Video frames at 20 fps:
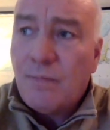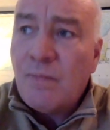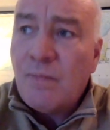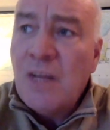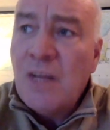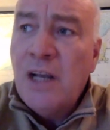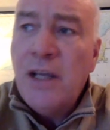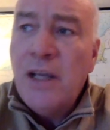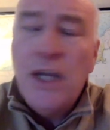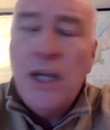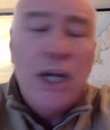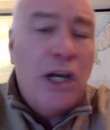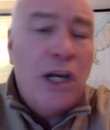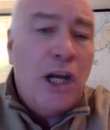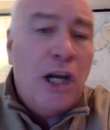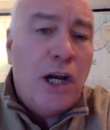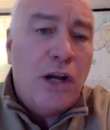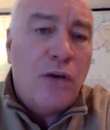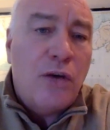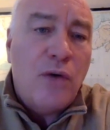
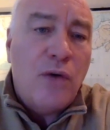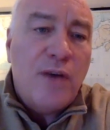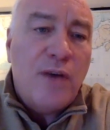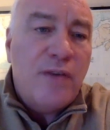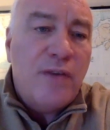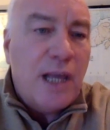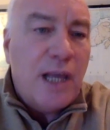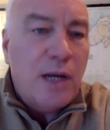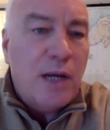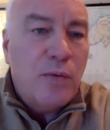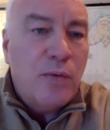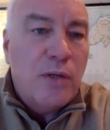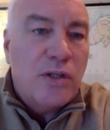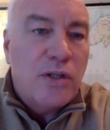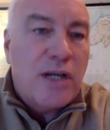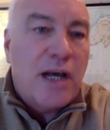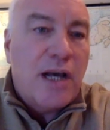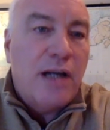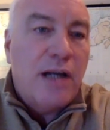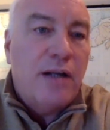everything was
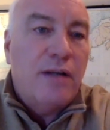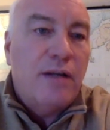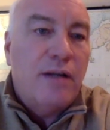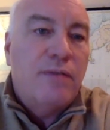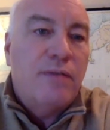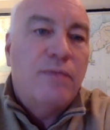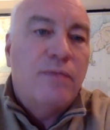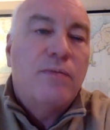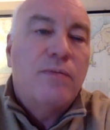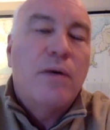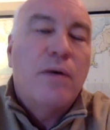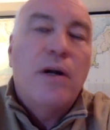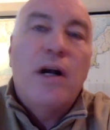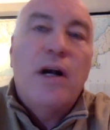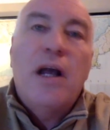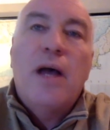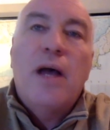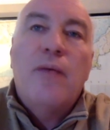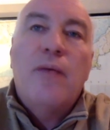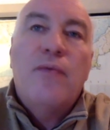kind of running
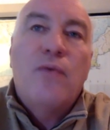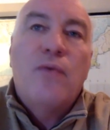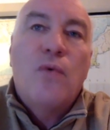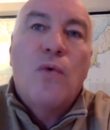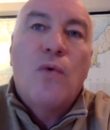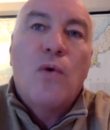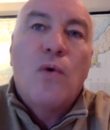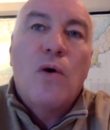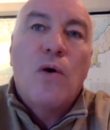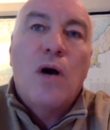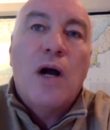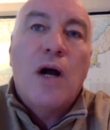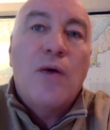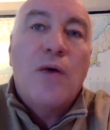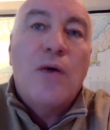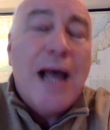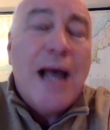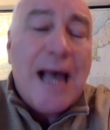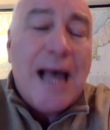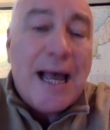up for
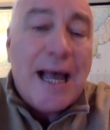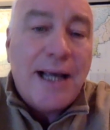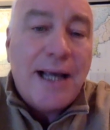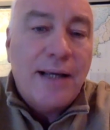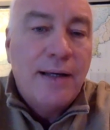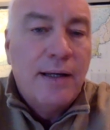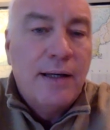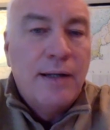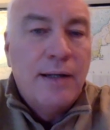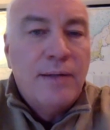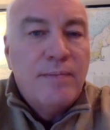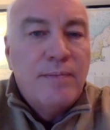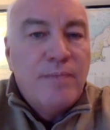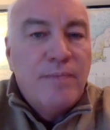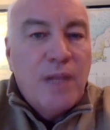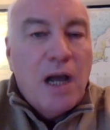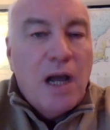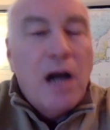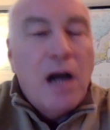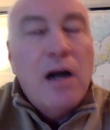Iraq.
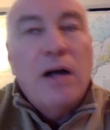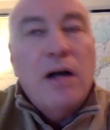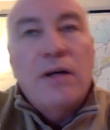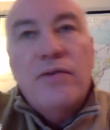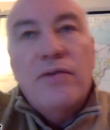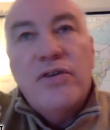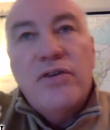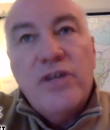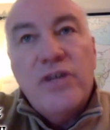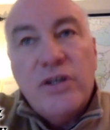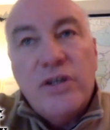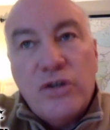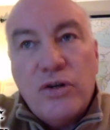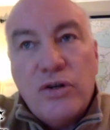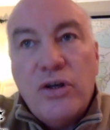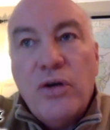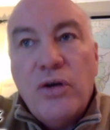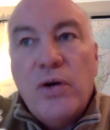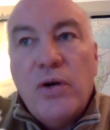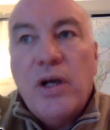Our sister
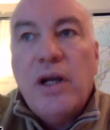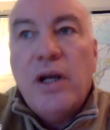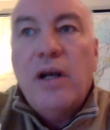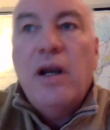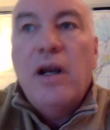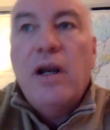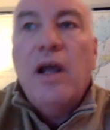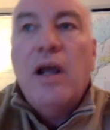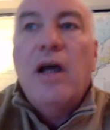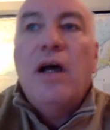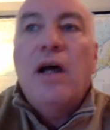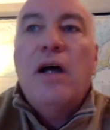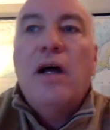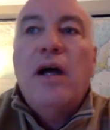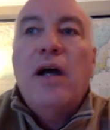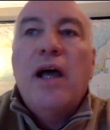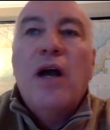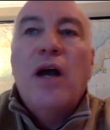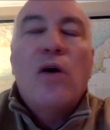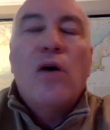unit
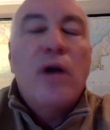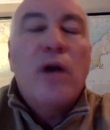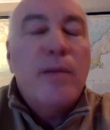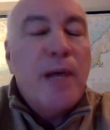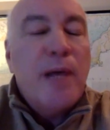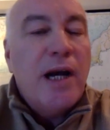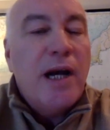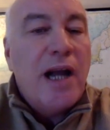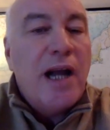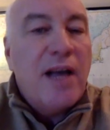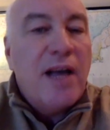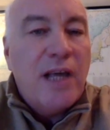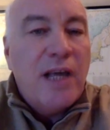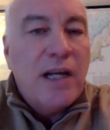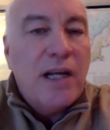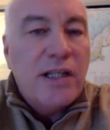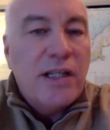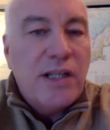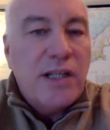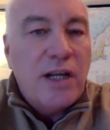had already been in
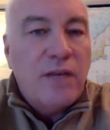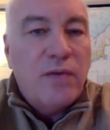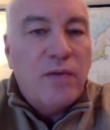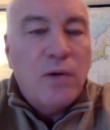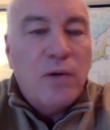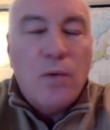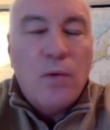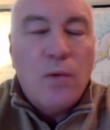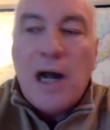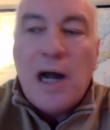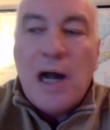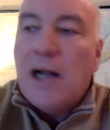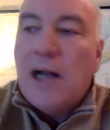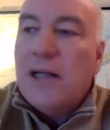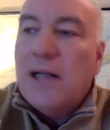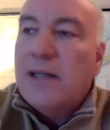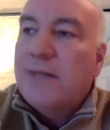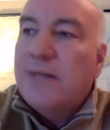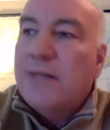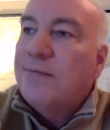Afghanistan for a while,
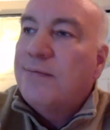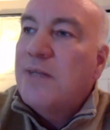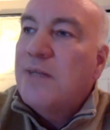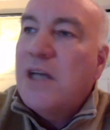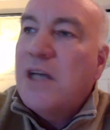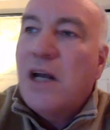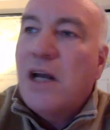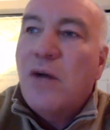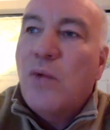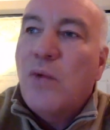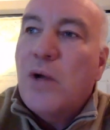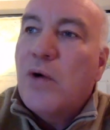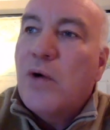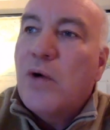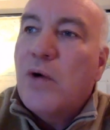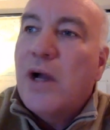and we were at